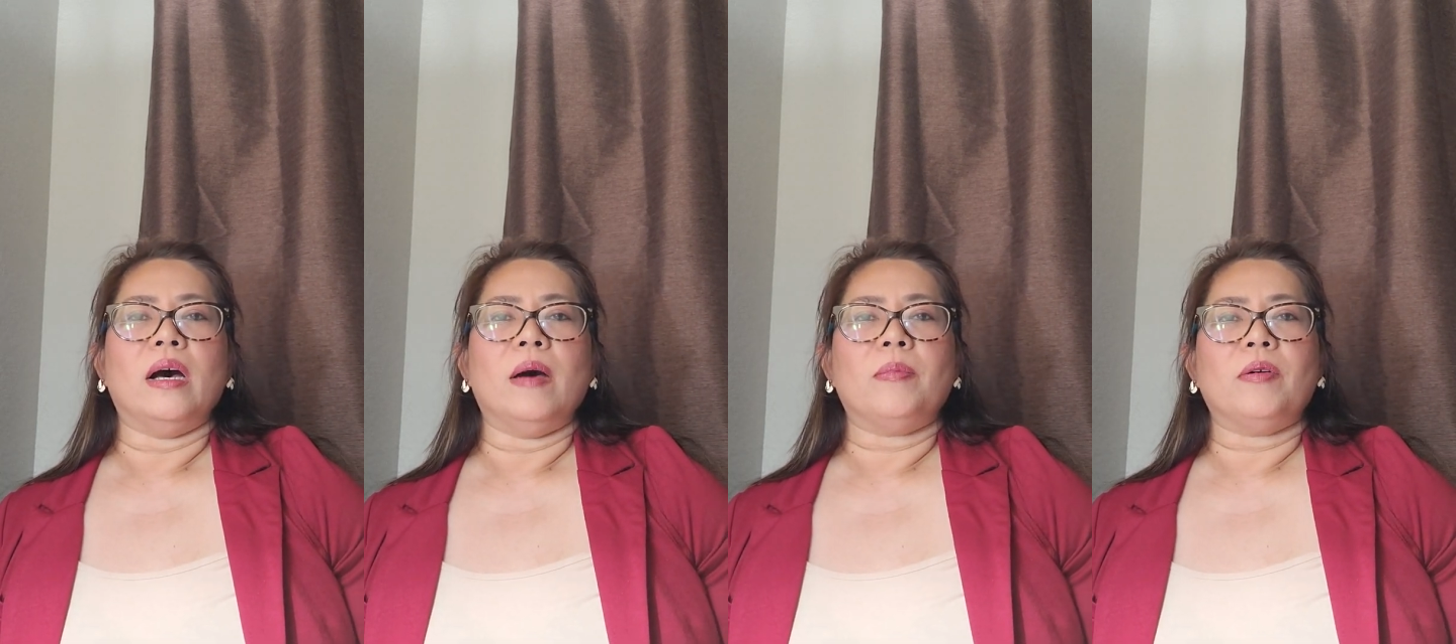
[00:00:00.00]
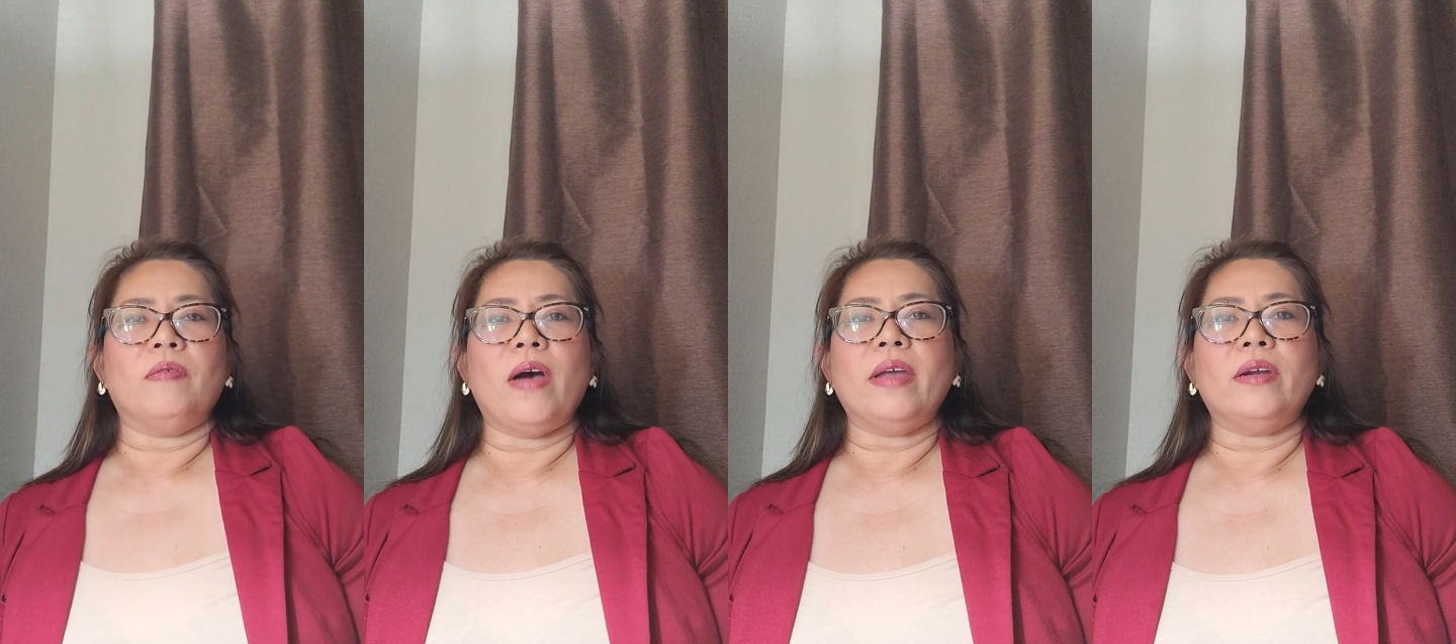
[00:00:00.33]
a
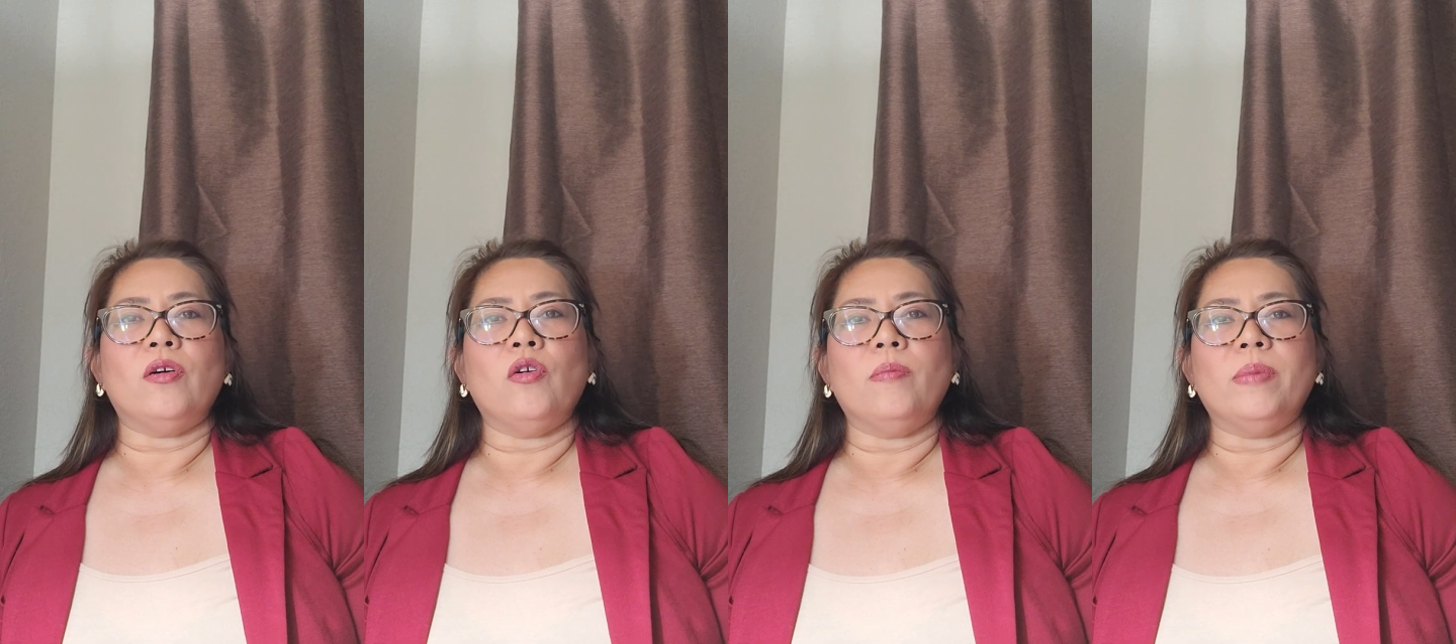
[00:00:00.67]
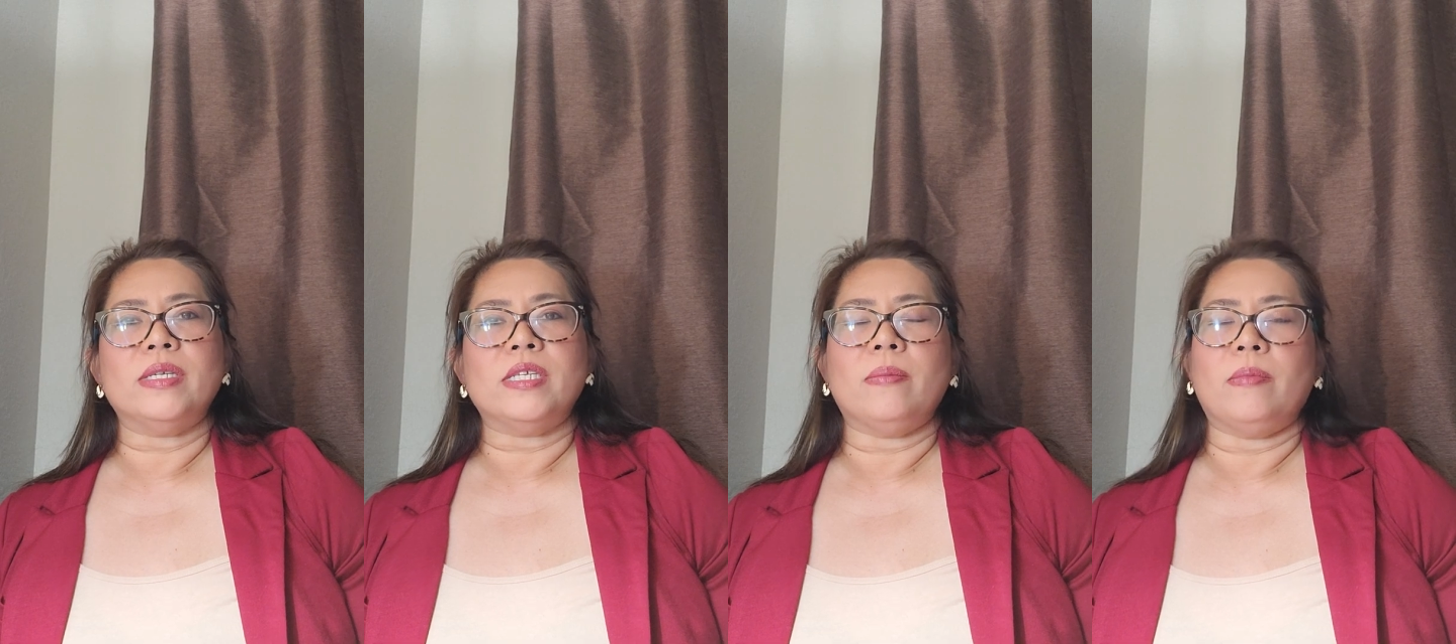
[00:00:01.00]
provider
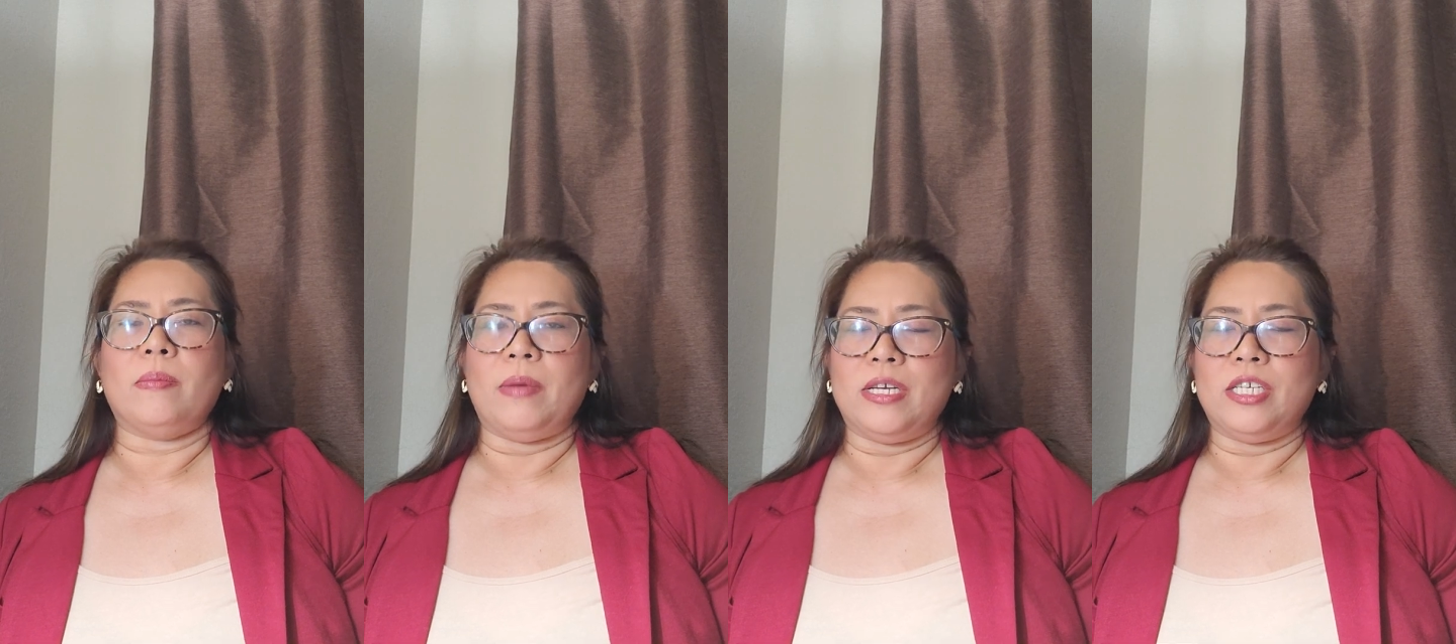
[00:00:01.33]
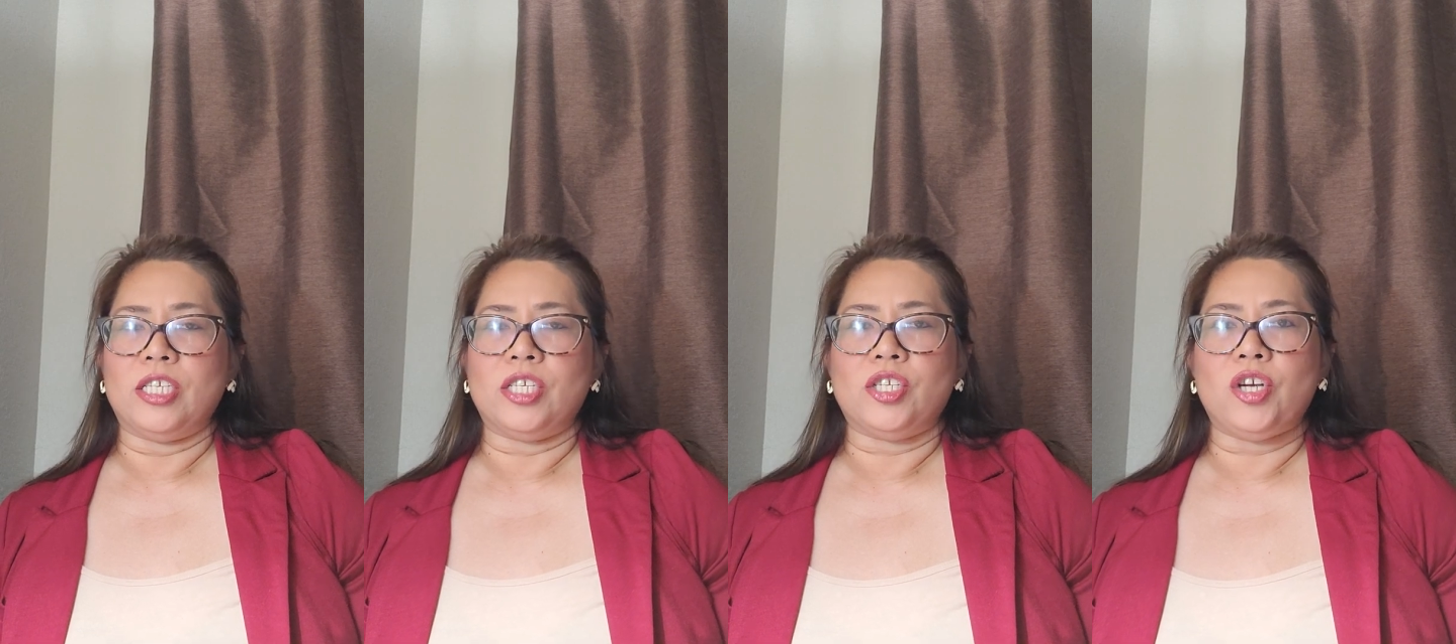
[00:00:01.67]
opens up a
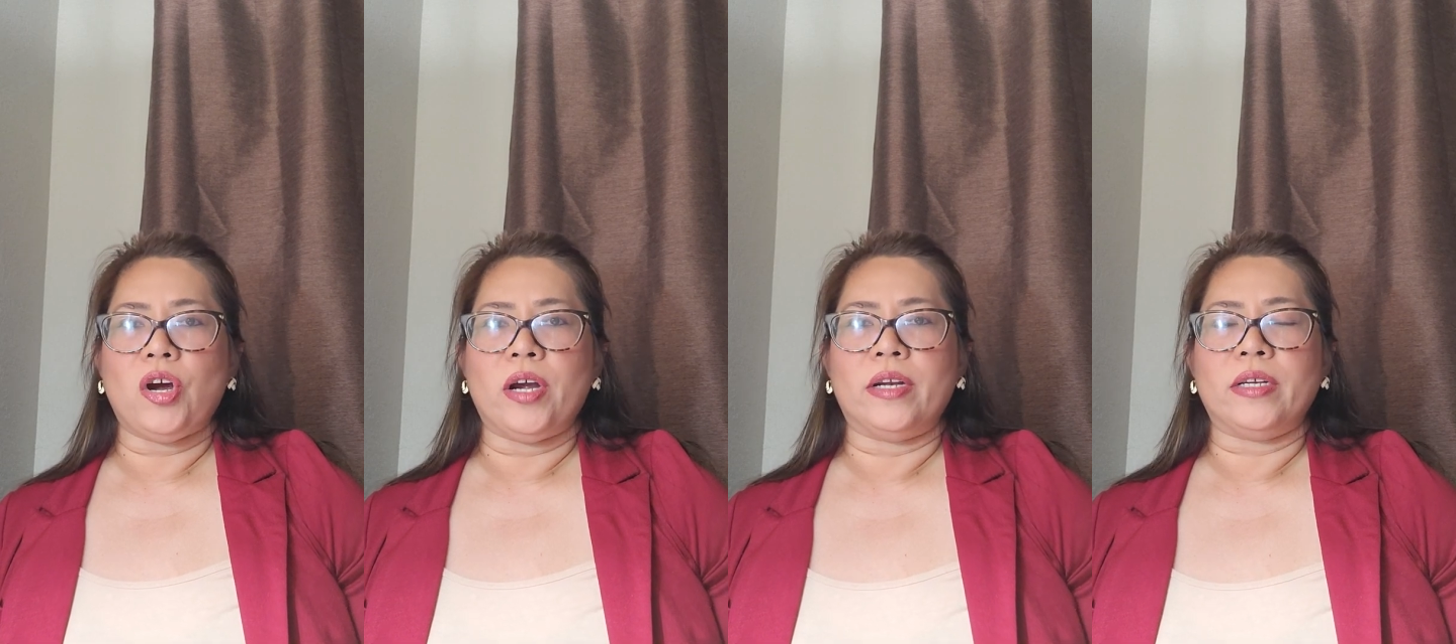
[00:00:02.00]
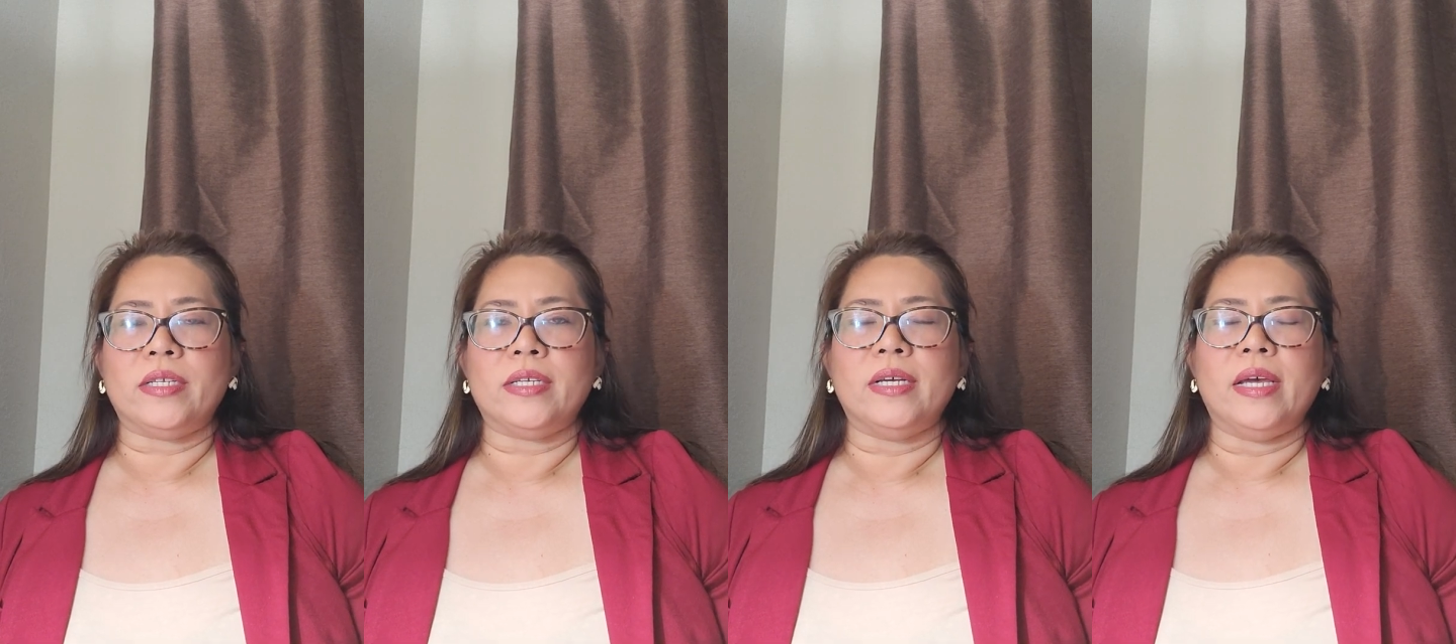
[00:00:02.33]
patient's
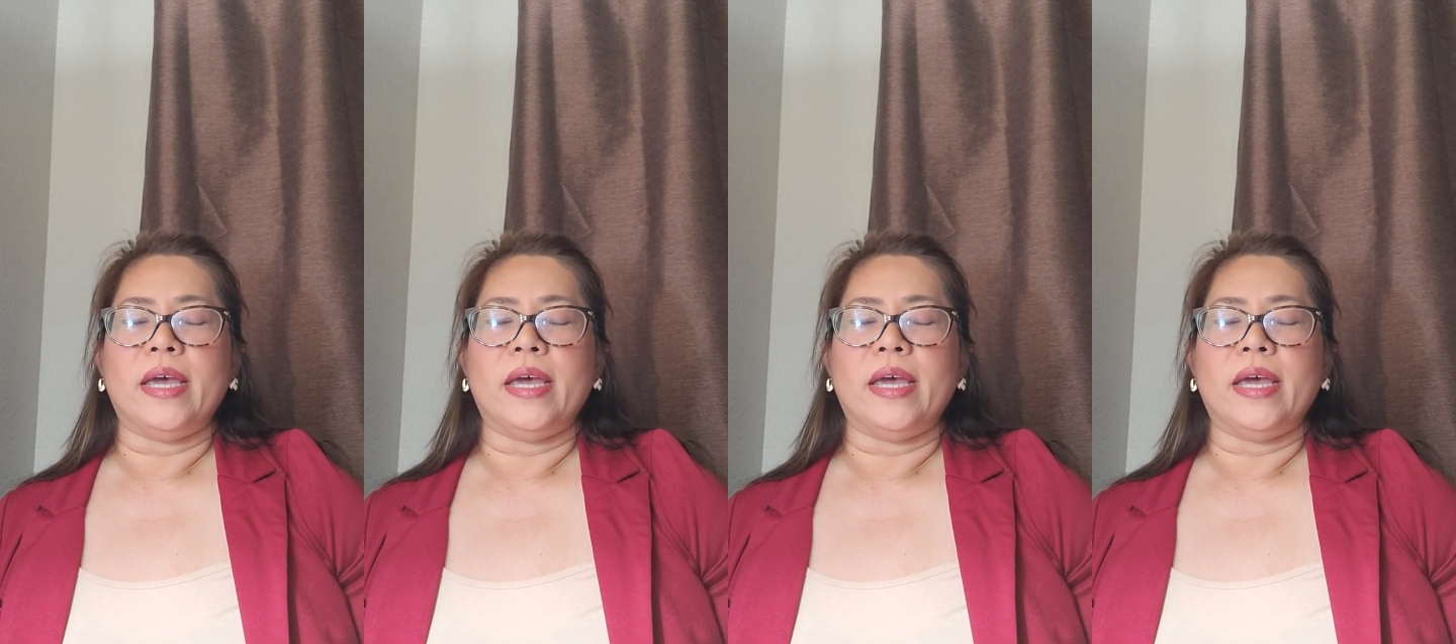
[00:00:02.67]
chart